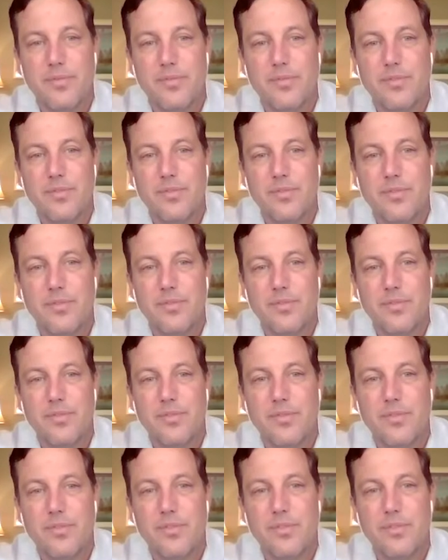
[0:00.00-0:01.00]

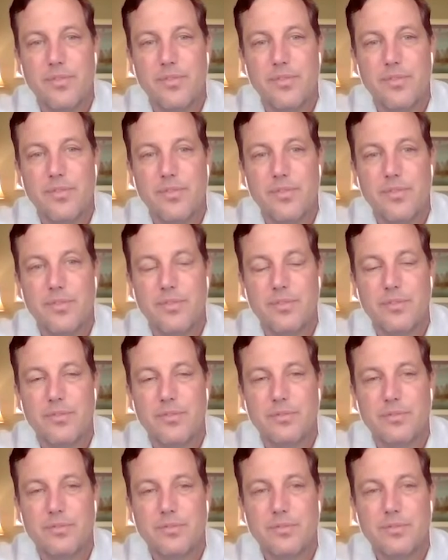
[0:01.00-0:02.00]

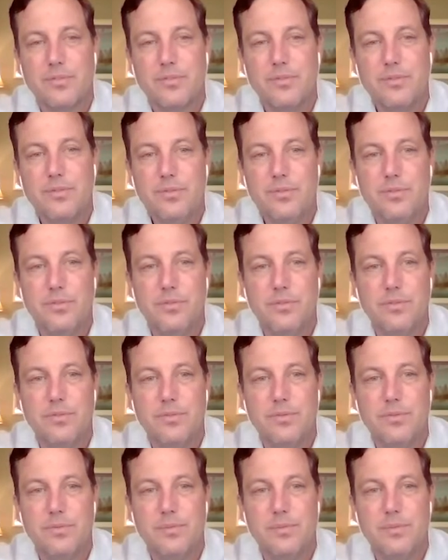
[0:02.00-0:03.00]

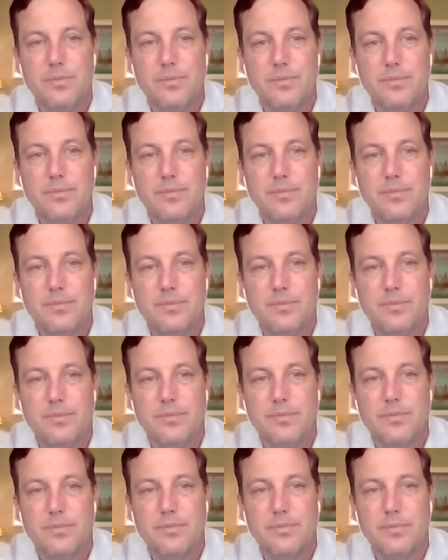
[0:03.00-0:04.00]

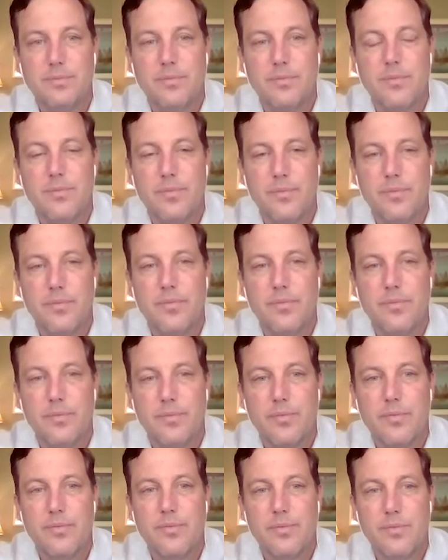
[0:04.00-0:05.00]

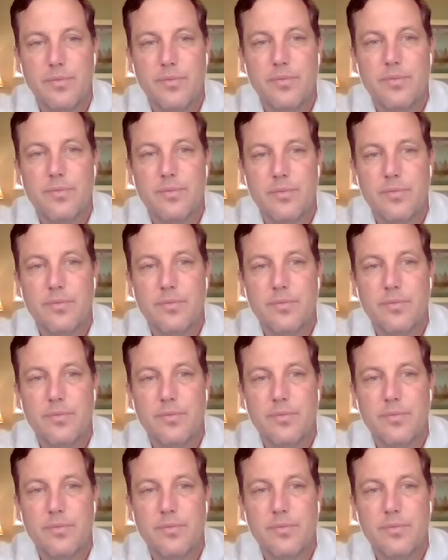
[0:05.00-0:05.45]
No words are spoken by the person on screen.